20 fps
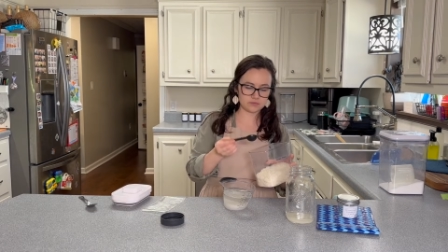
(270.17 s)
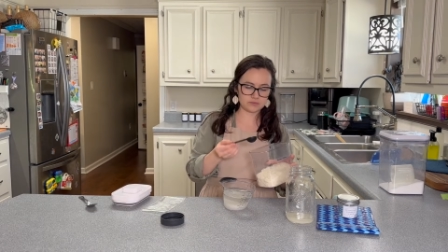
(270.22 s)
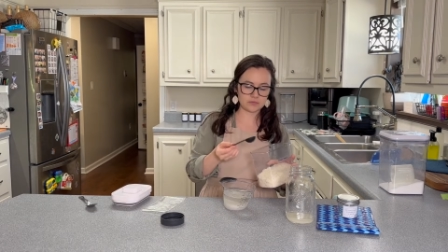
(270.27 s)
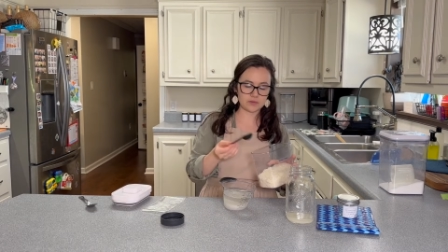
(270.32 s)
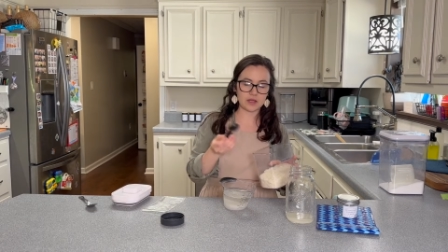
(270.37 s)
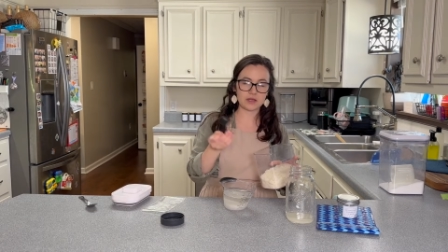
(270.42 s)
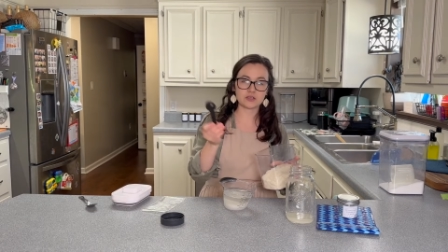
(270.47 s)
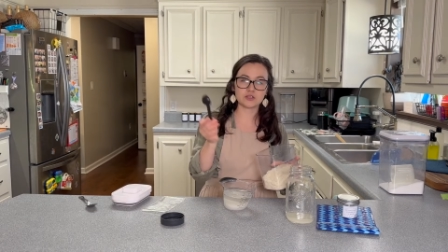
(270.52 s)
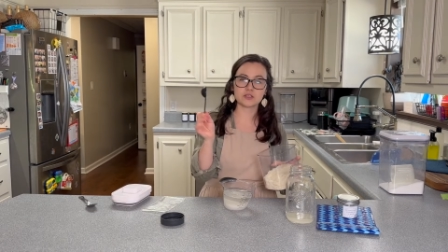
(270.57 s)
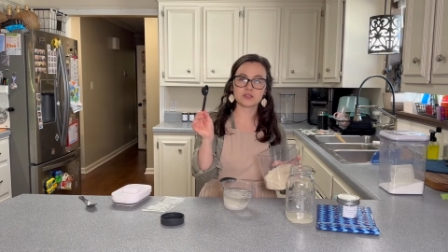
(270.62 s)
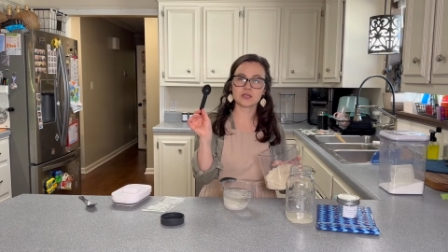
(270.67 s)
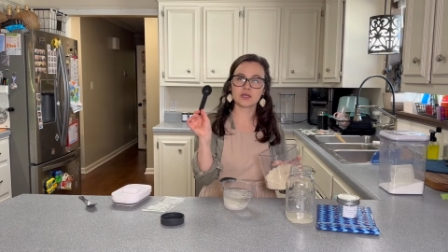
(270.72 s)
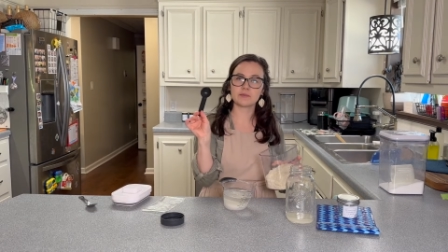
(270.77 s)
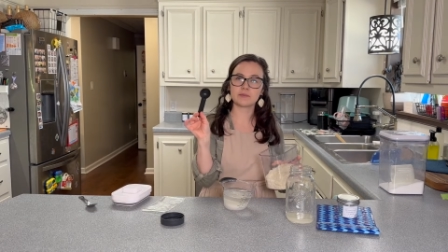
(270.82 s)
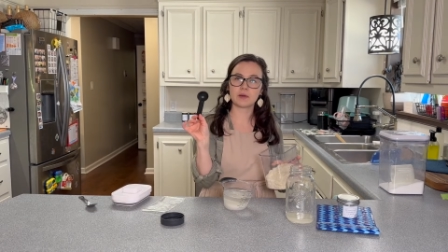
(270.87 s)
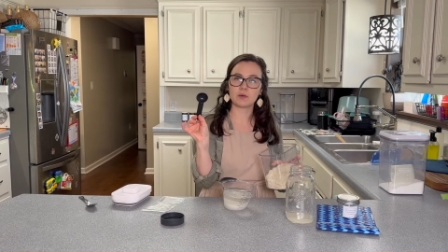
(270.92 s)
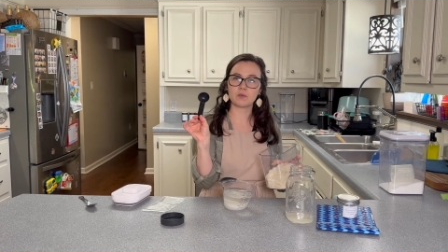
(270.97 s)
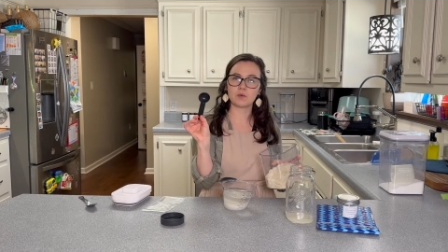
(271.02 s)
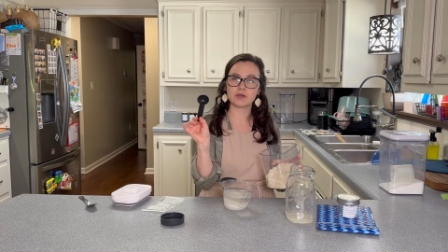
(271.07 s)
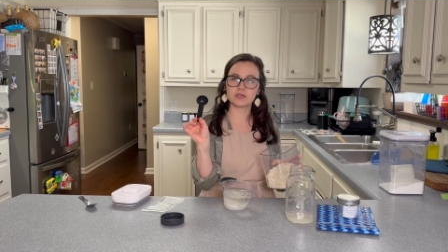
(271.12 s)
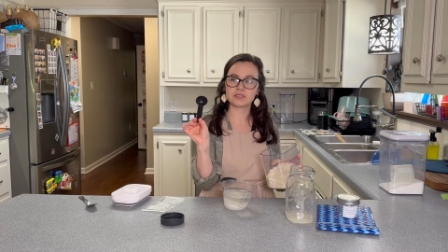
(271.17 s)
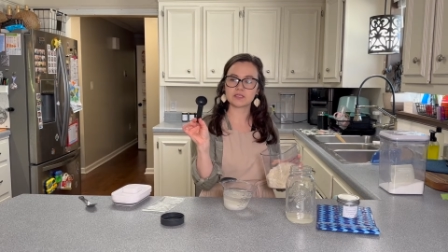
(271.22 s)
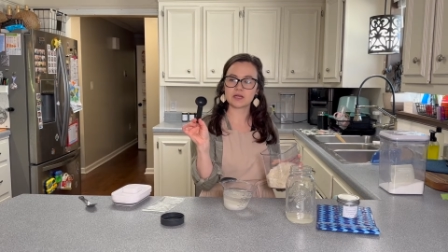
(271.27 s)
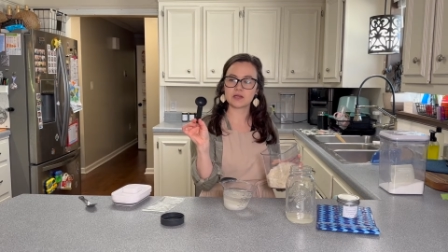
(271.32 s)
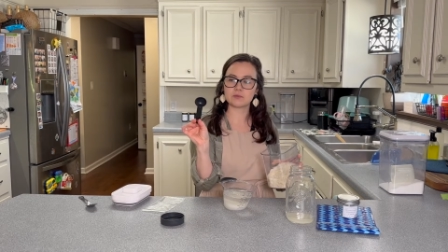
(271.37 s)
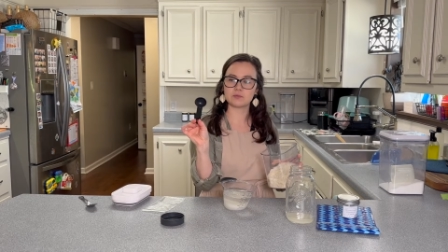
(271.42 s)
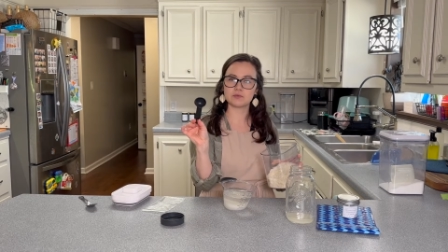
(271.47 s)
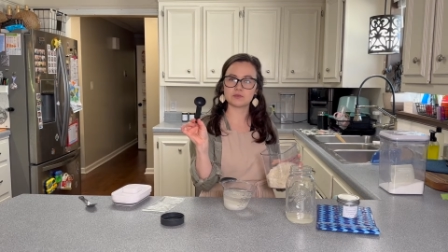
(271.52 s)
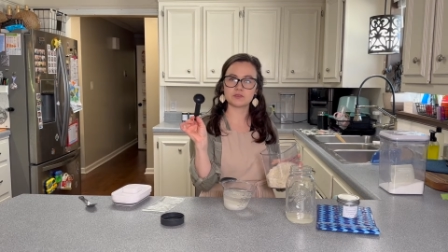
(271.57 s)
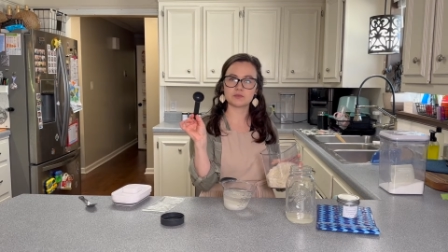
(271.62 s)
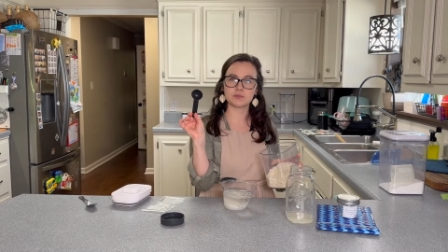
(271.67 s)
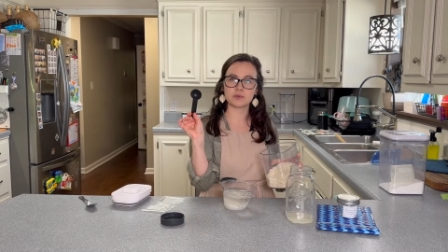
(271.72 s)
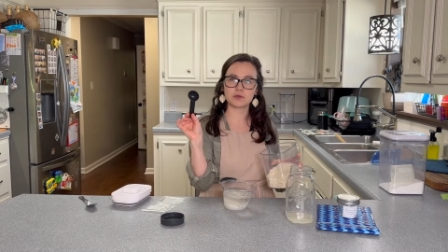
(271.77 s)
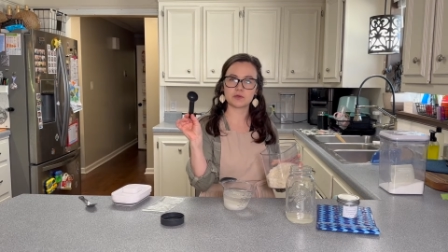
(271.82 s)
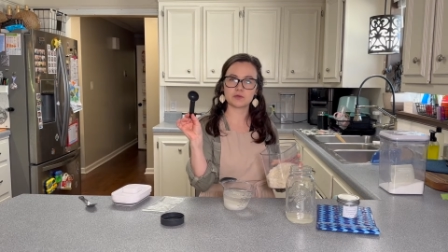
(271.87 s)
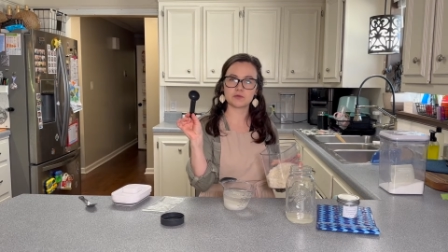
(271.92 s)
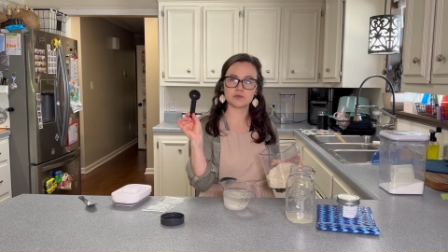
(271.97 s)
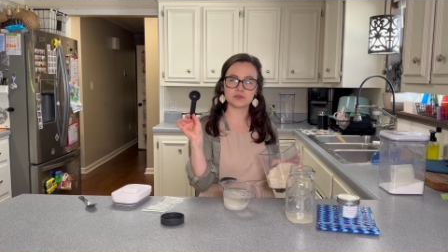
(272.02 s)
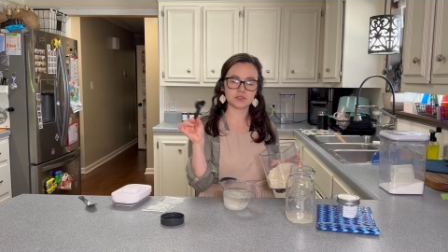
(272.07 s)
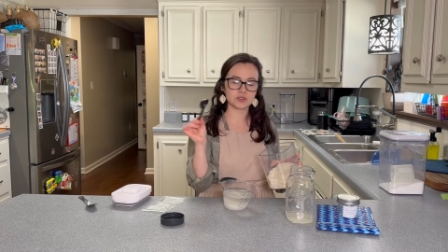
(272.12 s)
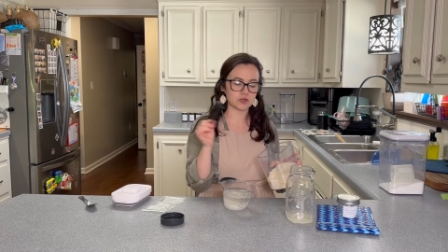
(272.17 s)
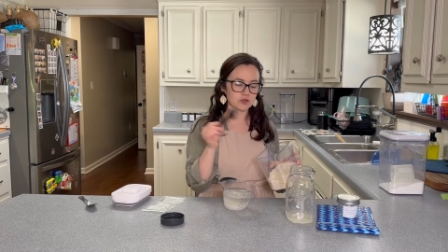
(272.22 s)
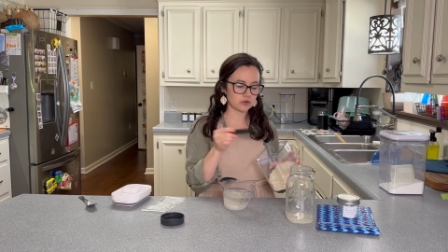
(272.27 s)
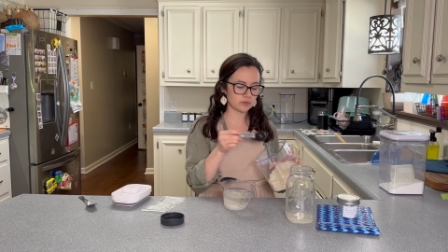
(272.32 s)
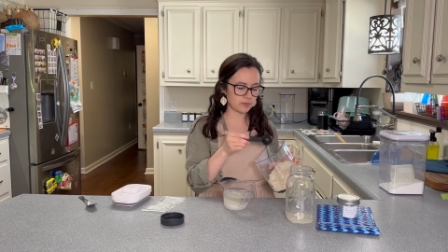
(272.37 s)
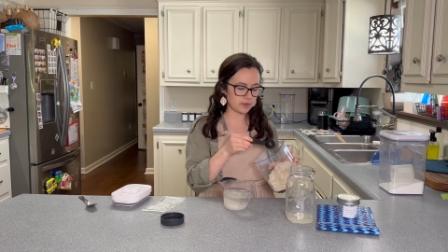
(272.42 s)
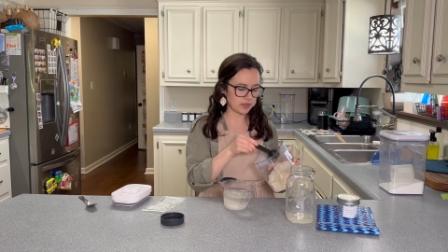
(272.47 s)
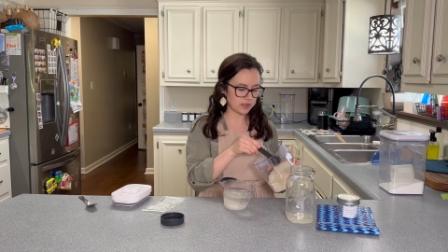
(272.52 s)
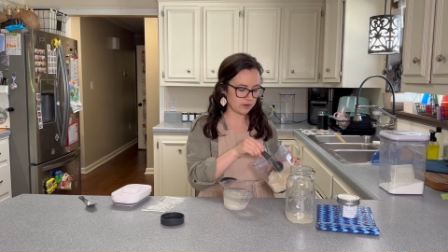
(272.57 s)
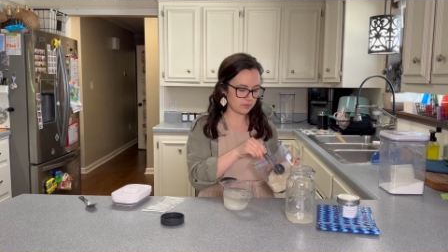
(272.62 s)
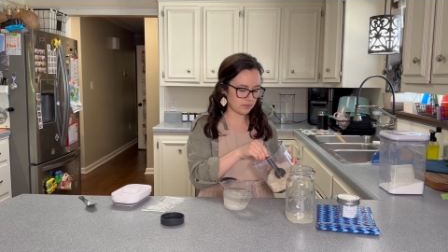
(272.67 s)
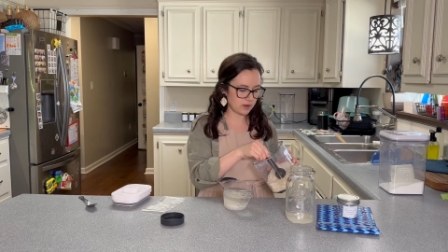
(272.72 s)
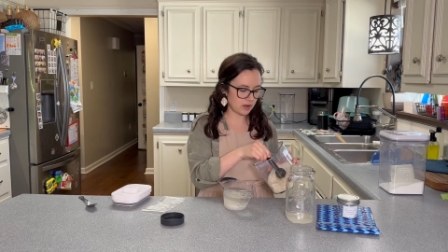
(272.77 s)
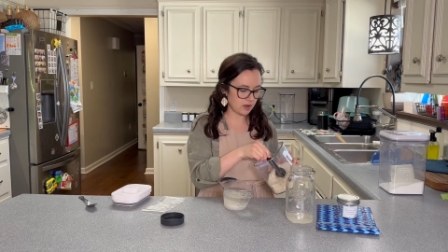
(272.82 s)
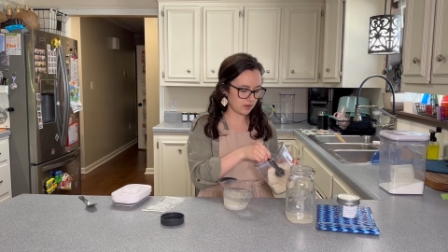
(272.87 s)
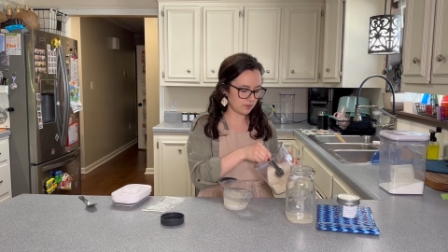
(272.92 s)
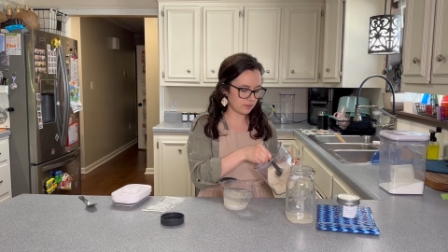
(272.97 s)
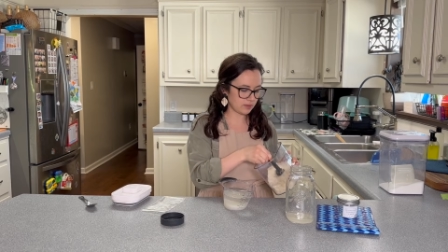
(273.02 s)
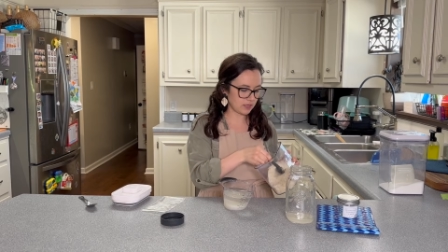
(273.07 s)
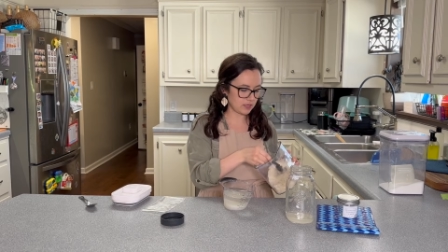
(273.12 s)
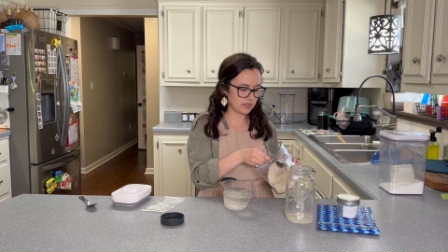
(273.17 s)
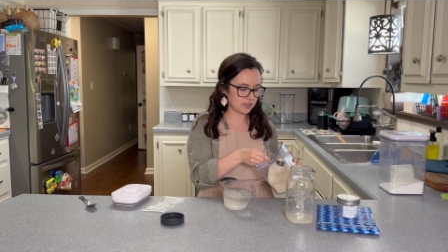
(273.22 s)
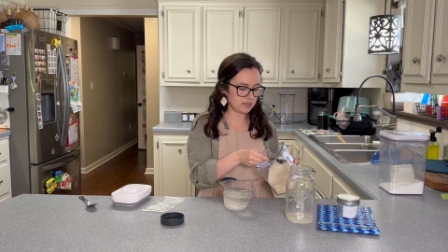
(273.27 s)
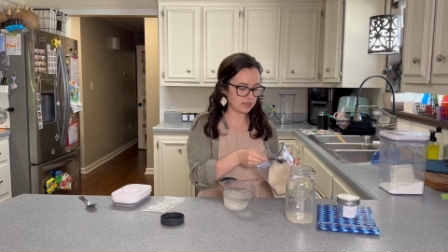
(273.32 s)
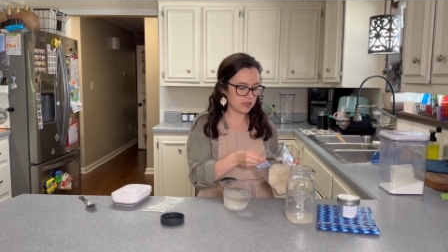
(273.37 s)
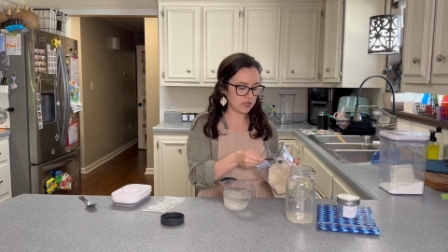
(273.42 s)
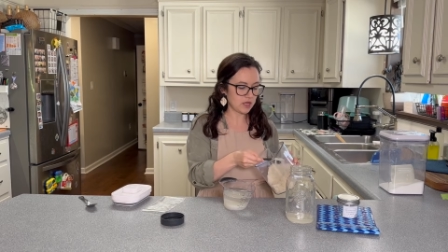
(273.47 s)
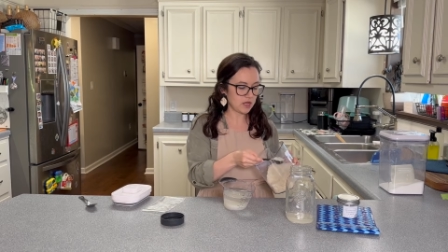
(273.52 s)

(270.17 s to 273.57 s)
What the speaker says: I just keep a 1 tablespoon scoop in mine because